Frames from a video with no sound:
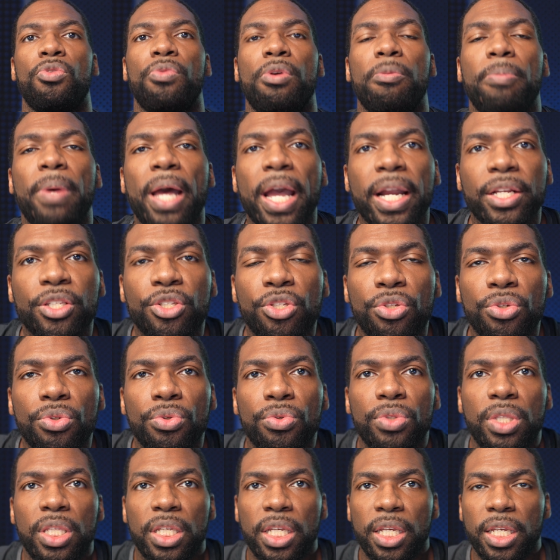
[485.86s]
we're back
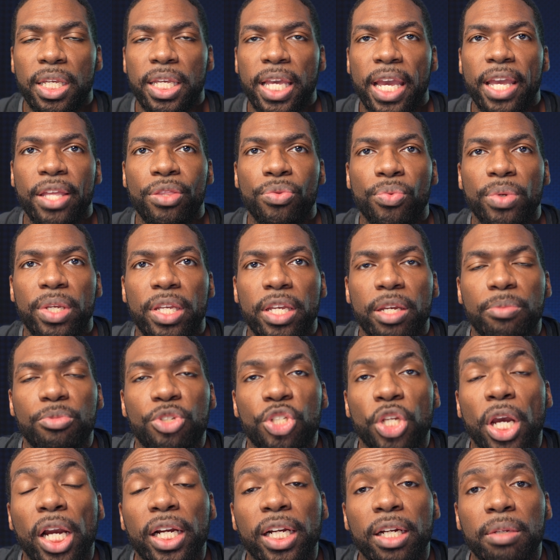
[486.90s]
to the K3M
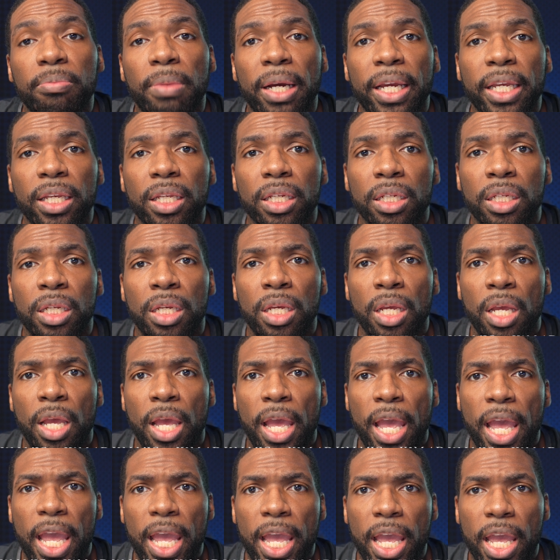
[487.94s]
shotgun mic,
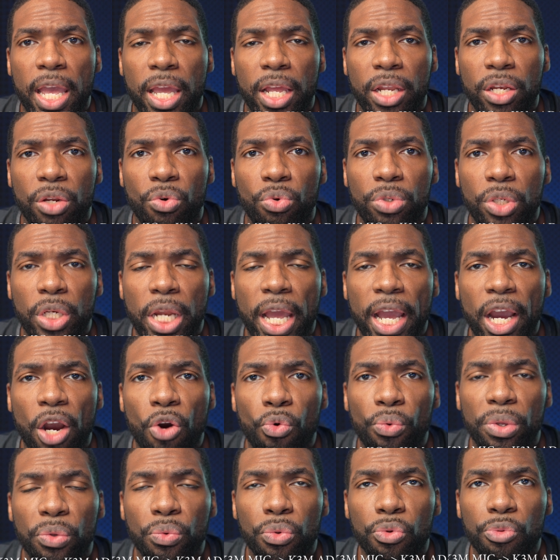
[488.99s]
and now
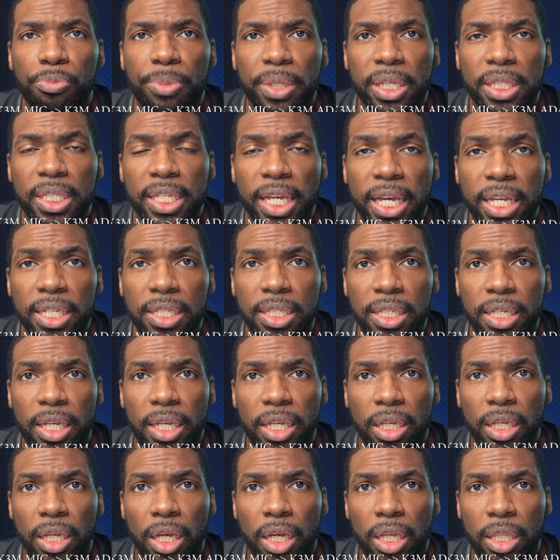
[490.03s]
we will be
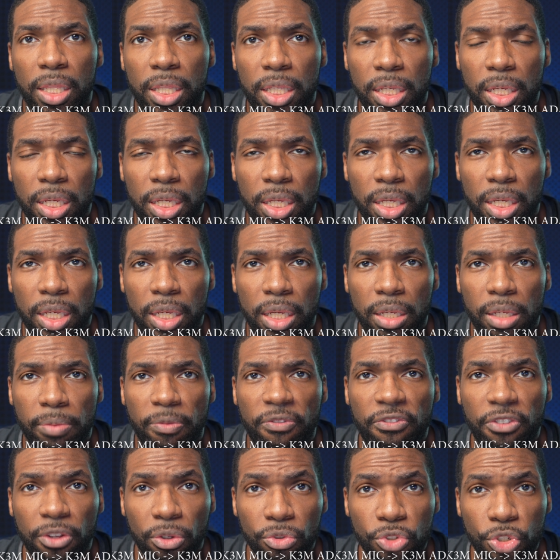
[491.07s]
testing the
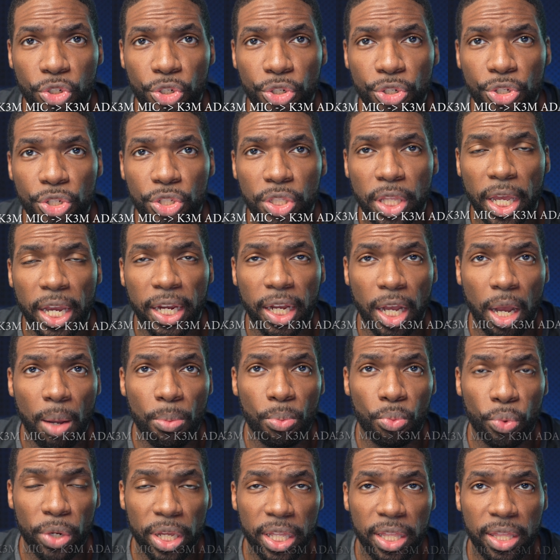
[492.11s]
filters that
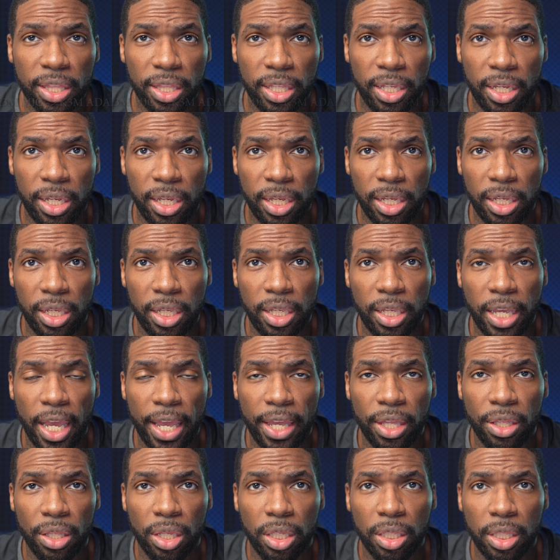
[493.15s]
come with the
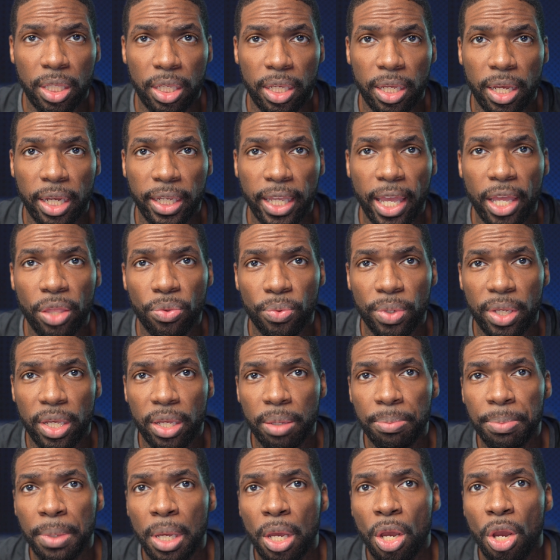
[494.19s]

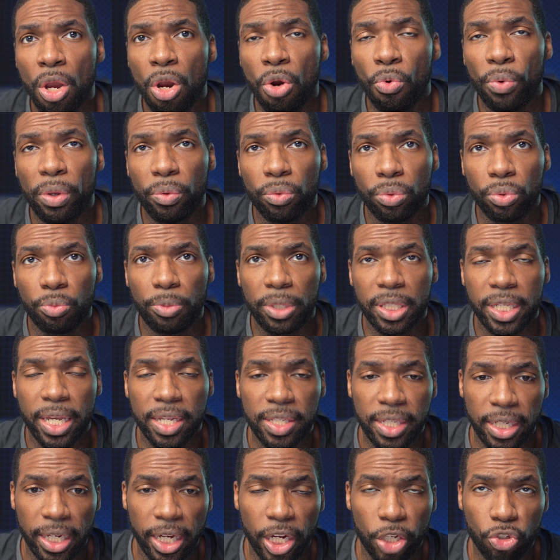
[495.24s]
K3M. We will be
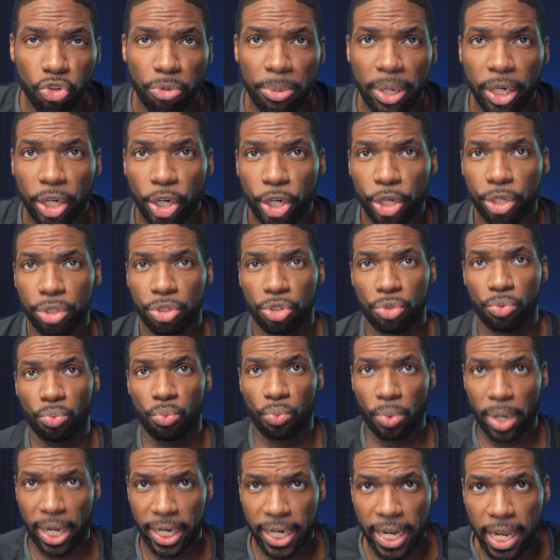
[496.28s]
testing 100 megahertz
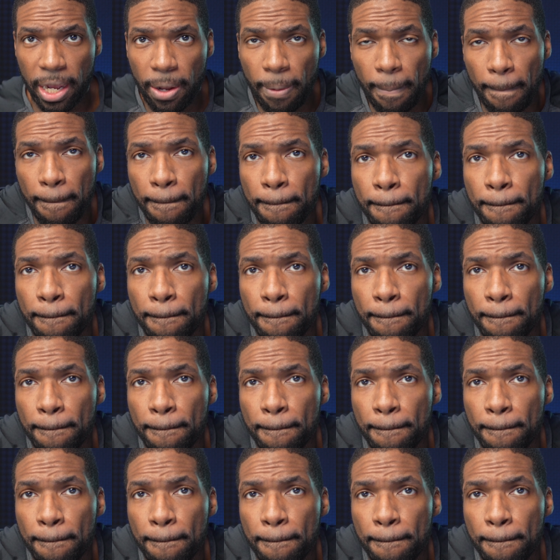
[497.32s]
right now.